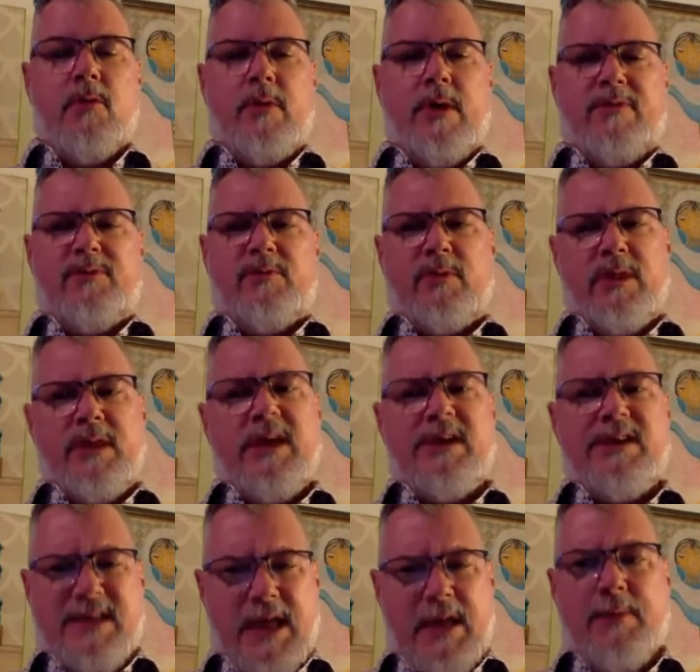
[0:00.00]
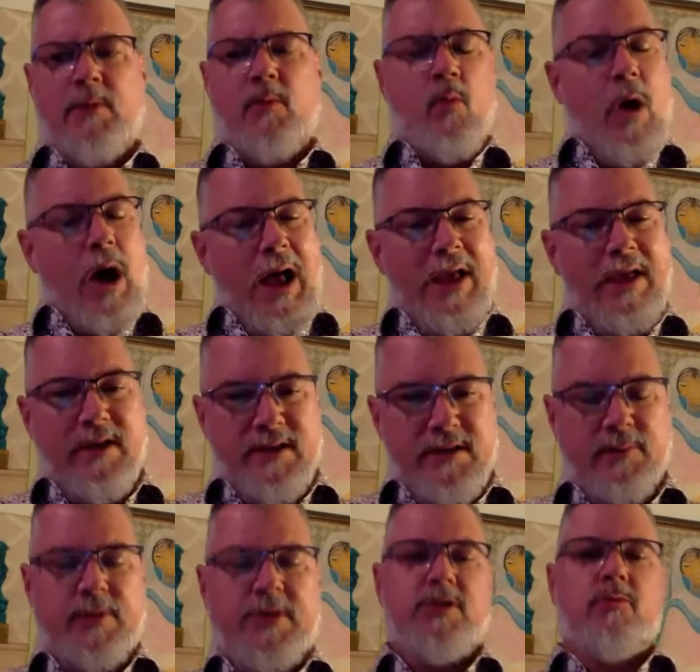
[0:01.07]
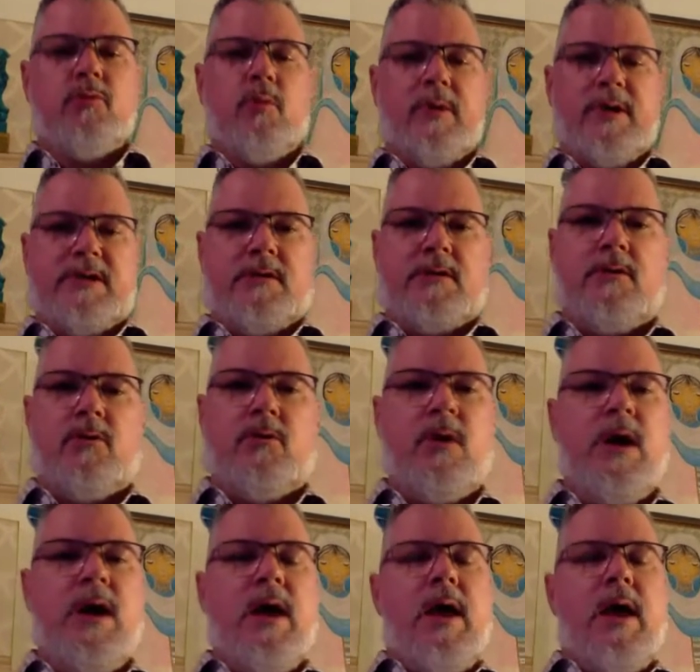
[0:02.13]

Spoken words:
We have to really examine why it is we do what we do.